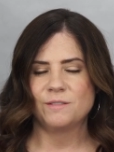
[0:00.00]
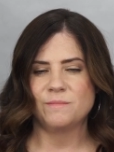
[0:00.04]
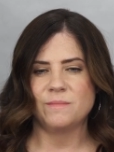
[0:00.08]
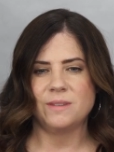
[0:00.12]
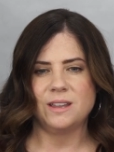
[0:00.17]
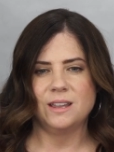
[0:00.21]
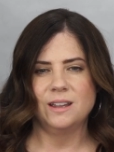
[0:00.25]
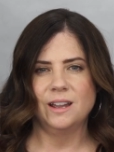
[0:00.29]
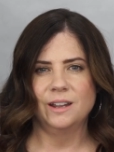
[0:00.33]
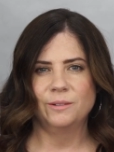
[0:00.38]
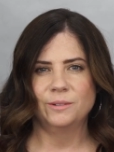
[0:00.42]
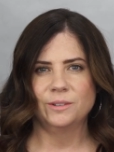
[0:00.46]
For
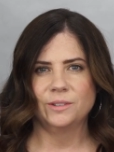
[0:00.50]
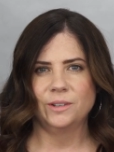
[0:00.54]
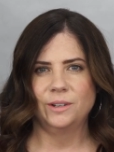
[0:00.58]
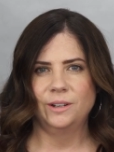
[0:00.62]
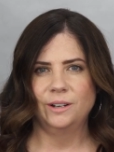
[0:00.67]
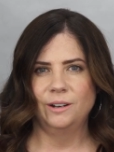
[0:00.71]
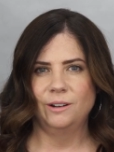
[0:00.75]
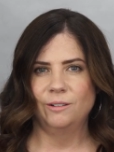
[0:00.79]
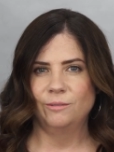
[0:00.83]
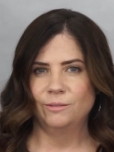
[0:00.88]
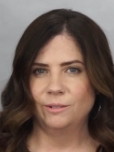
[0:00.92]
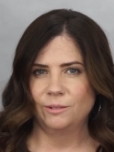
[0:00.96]
me, I was
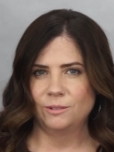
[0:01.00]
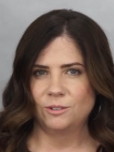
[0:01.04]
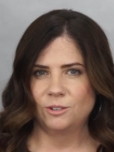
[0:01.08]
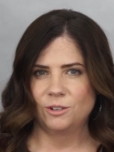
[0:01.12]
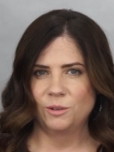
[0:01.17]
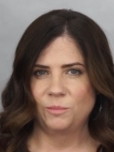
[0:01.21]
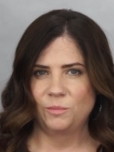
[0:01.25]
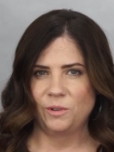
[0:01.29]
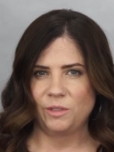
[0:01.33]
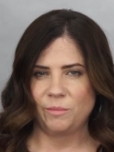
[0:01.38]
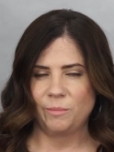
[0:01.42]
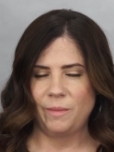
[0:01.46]
on a road
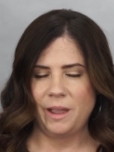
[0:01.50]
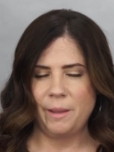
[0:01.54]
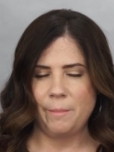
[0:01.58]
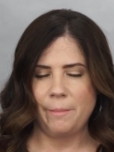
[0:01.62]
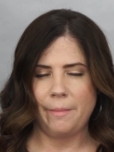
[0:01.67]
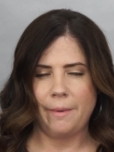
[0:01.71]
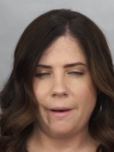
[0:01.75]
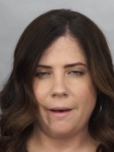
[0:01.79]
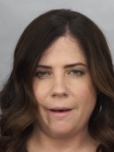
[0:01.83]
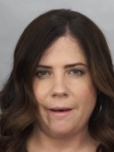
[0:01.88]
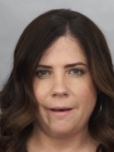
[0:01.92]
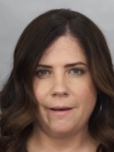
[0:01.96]
trip with my
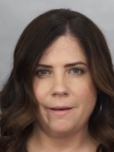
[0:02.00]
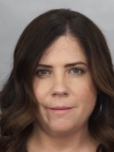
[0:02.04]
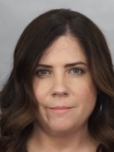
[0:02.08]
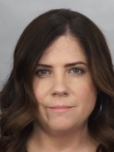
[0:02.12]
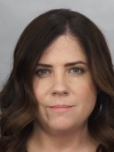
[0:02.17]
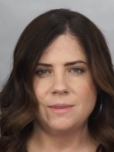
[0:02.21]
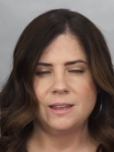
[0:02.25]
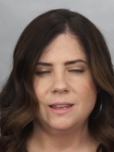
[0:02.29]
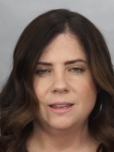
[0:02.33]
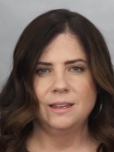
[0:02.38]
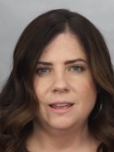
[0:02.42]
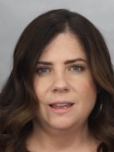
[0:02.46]

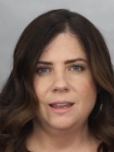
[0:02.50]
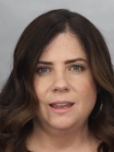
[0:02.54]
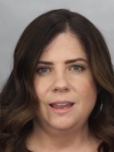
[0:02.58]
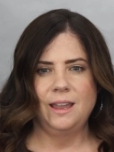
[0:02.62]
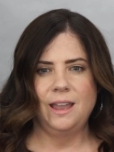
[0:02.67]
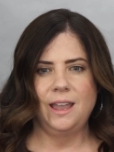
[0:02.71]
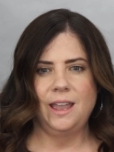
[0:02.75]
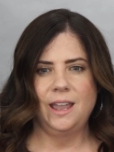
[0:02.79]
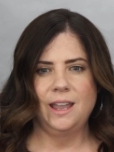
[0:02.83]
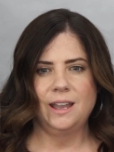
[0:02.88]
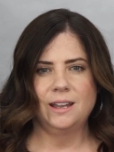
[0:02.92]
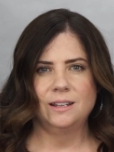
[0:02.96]
mom,
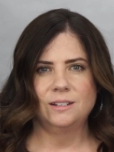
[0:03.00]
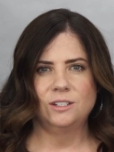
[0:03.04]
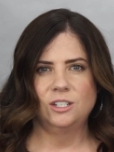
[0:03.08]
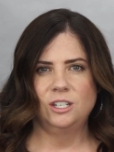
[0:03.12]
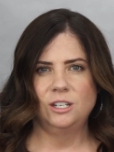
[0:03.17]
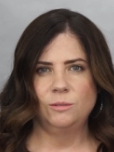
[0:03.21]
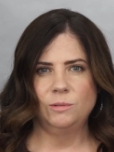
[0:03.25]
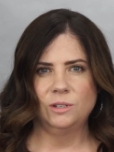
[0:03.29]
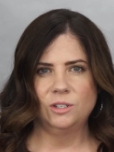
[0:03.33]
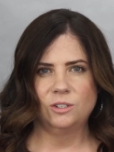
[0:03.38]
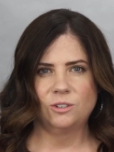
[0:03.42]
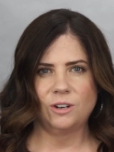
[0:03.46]
and
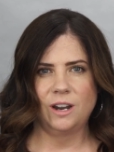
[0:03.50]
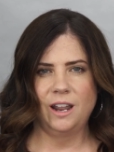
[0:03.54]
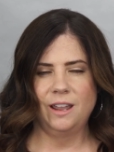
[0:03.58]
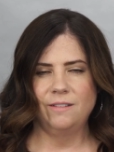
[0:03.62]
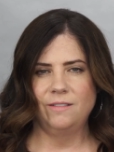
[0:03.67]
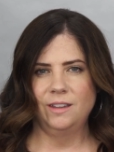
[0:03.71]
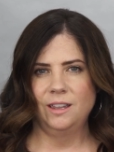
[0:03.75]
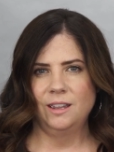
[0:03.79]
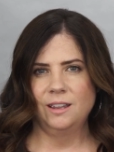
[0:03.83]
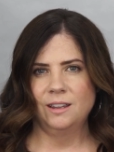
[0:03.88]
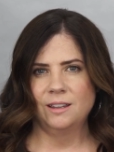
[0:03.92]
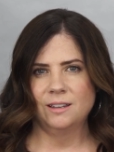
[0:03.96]
she was
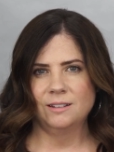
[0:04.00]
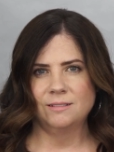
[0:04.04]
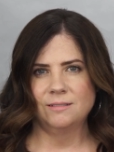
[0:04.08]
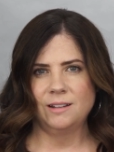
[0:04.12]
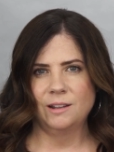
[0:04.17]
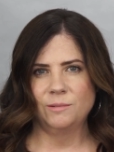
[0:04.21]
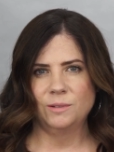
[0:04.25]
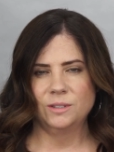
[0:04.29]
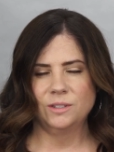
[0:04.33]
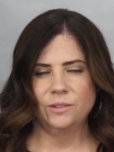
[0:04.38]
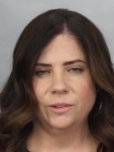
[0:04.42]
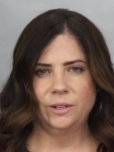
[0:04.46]
driving, and
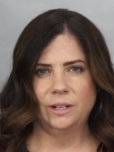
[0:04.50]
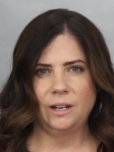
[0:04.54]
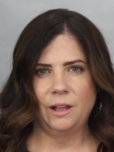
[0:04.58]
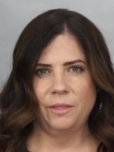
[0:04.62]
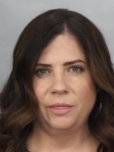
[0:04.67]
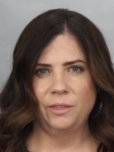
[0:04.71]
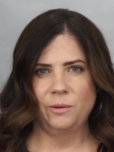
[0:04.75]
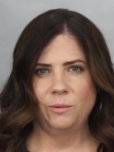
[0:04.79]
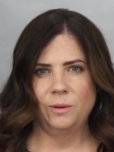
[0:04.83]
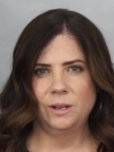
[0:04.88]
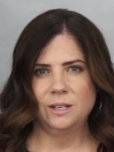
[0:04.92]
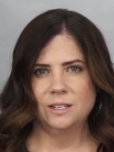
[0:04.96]
I was looking
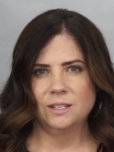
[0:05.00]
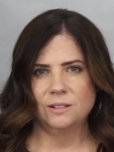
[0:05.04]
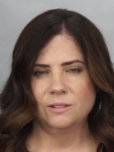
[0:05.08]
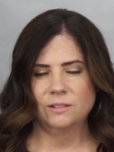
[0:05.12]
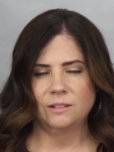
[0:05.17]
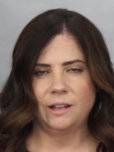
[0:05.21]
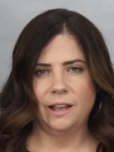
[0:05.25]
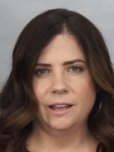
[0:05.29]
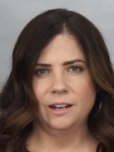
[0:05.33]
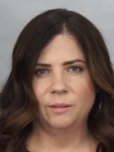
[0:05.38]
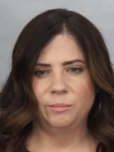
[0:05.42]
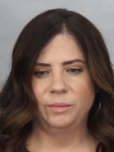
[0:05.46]
out the window
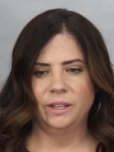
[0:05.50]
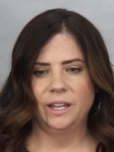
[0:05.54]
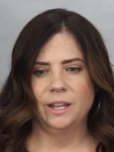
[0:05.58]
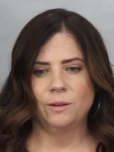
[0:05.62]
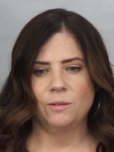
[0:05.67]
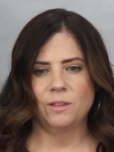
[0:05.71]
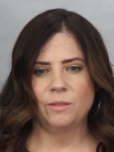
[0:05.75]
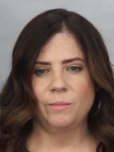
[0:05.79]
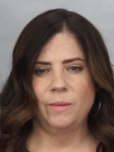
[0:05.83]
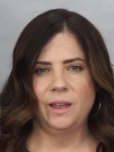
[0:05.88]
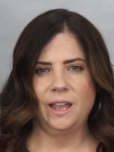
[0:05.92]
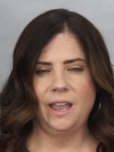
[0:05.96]
and kind of playing
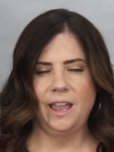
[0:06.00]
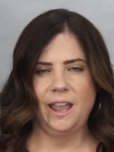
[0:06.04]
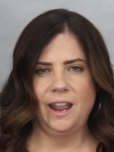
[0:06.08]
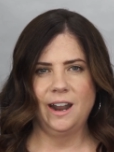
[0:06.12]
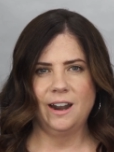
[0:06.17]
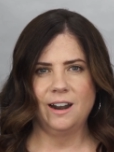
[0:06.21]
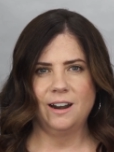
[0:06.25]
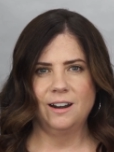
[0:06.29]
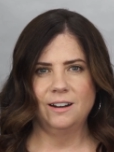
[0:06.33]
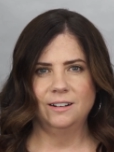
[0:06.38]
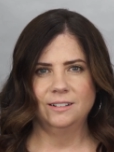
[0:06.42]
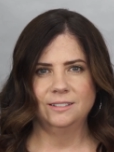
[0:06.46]
with my
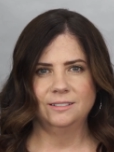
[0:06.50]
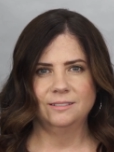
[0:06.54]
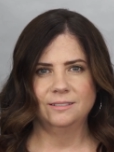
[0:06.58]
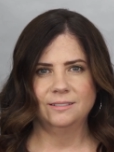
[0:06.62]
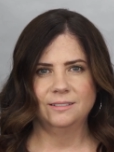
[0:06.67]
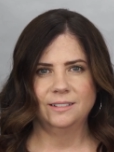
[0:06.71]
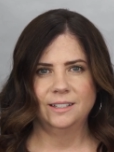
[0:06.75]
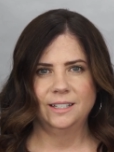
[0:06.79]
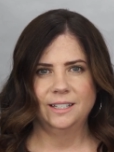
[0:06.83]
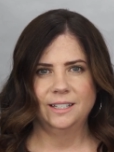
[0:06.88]
hair and